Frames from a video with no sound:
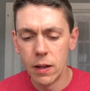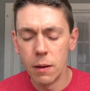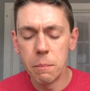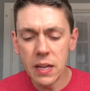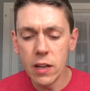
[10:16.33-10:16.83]

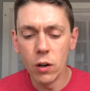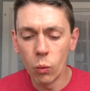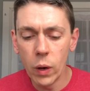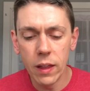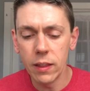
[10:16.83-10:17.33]
Be
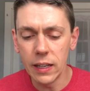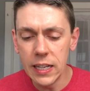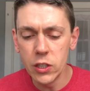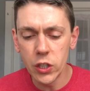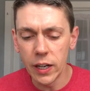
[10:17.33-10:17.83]
with
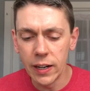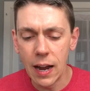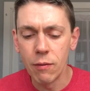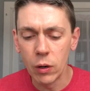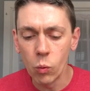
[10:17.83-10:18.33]
each and
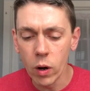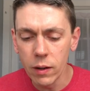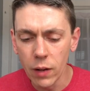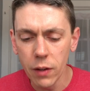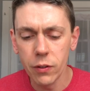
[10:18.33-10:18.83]
every one
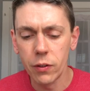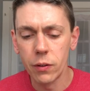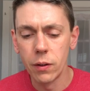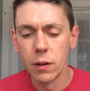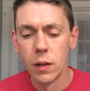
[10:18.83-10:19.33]
of
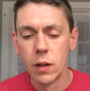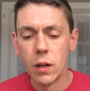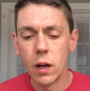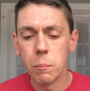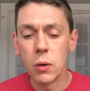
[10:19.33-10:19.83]
us.
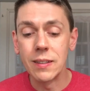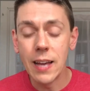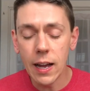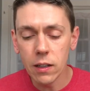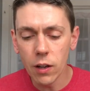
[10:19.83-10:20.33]

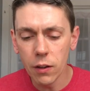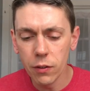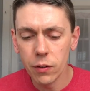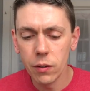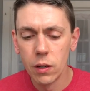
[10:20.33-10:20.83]
Protect
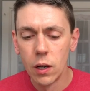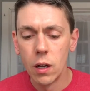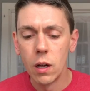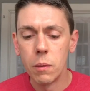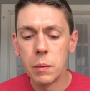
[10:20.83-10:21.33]
us.
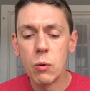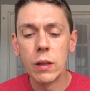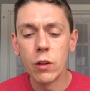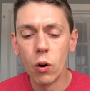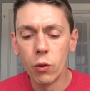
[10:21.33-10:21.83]
Be
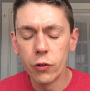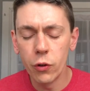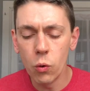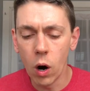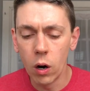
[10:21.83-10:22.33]
with those
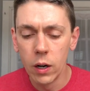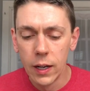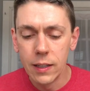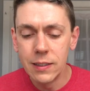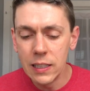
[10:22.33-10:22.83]
who are
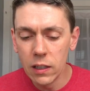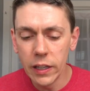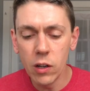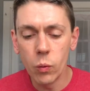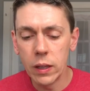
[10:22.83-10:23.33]

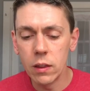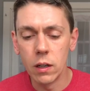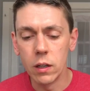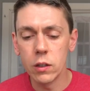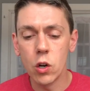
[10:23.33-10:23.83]
dealing with
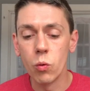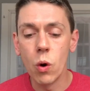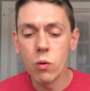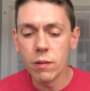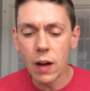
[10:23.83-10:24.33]
the
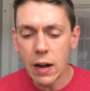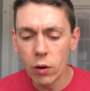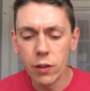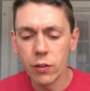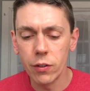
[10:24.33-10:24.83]

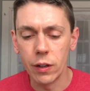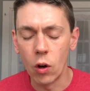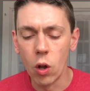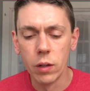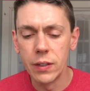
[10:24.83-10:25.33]
coronavirus and
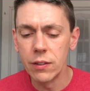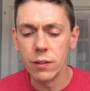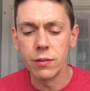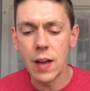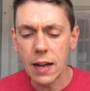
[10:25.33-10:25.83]
all of its
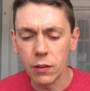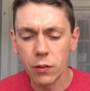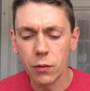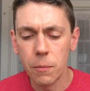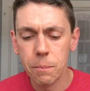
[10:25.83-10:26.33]

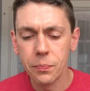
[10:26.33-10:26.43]
effects.